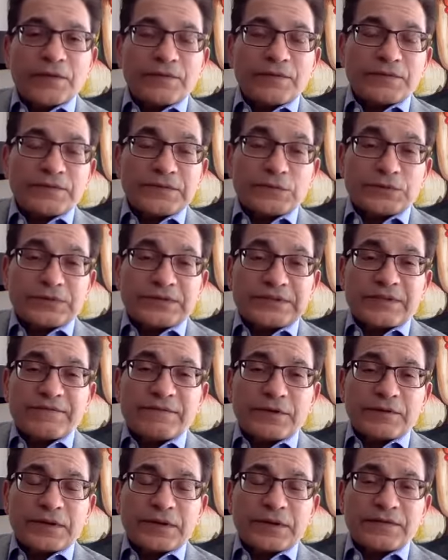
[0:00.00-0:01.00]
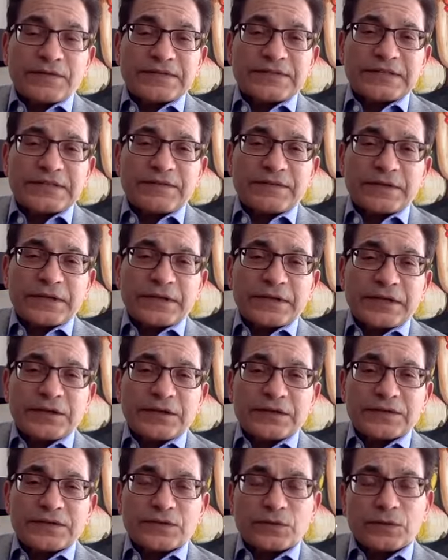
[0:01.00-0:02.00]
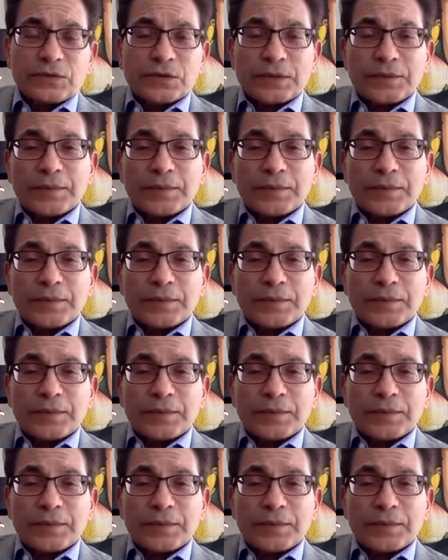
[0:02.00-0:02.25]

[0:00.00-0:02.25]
was 7, 8 years old,